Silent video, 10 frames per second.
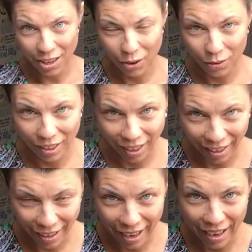
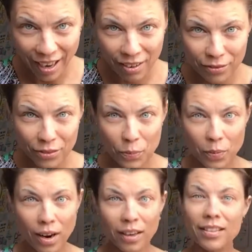Okay, I have to
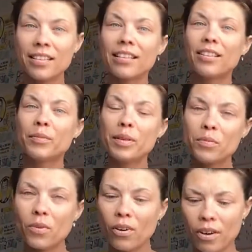practice a little bit
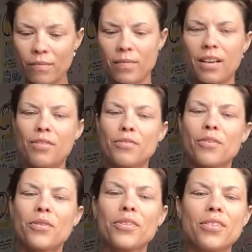more. I look
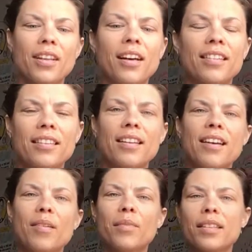forward to that.
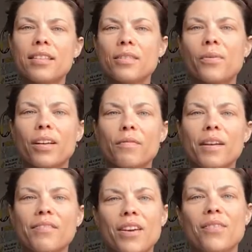But this is one of my
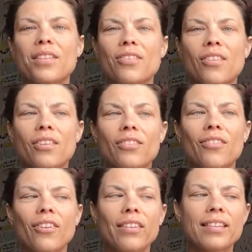favorite songs
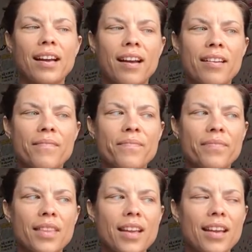all the time.
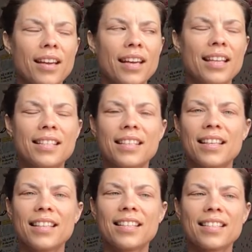He
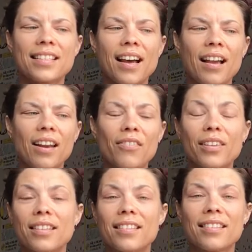sings I Love
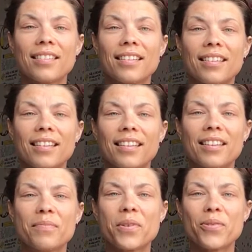It
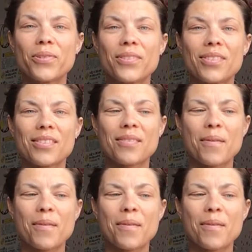the Most